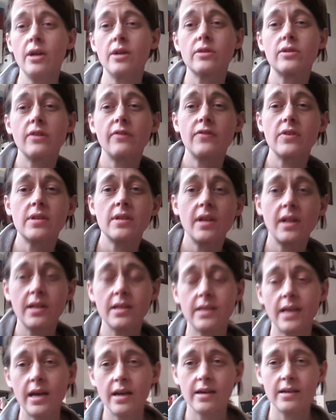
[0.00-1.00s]
to
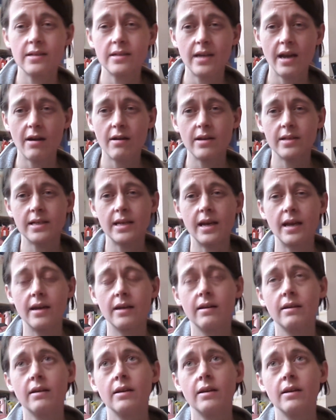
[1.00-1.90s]
facilitate austerity.